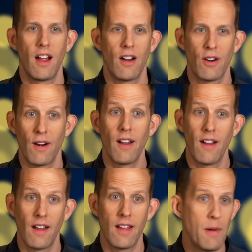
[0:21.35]
her
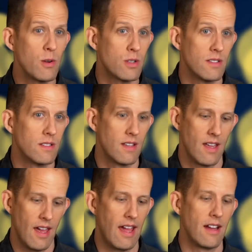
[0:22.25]
uh, emotions
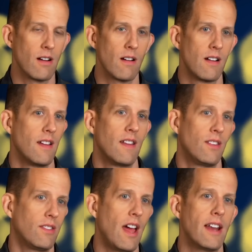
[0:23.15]
anger,
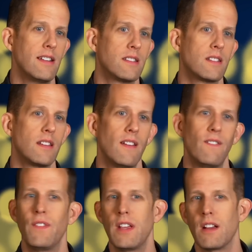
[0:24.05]
sadness,
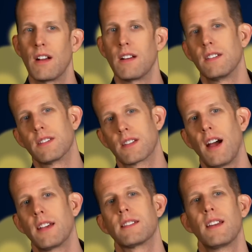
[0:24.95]
fear,
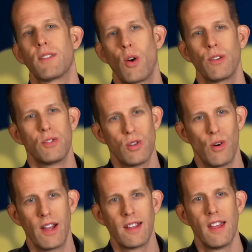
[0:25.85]
disgust, and of course,
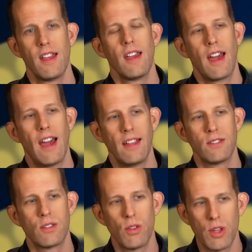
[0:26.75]
joy. And
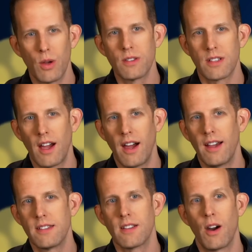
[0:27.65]
so those
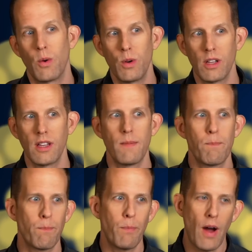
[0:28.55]
guys are really
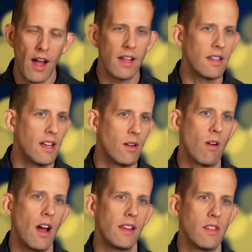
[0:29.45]
piloting
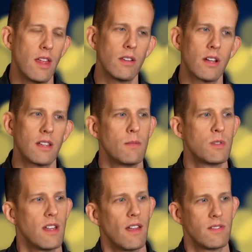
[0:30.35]
Riley. They look at
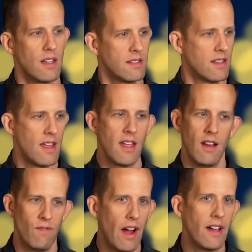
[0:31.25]
themselves as
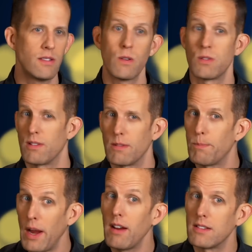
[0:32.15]
advisors or
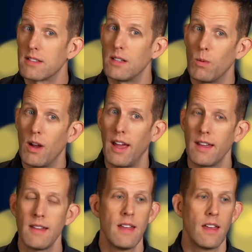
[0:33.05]
parents in a
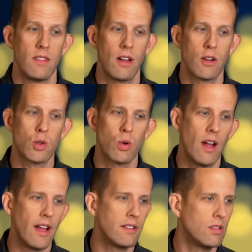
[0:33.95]
way, they're
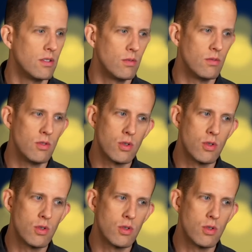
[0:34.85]
trying to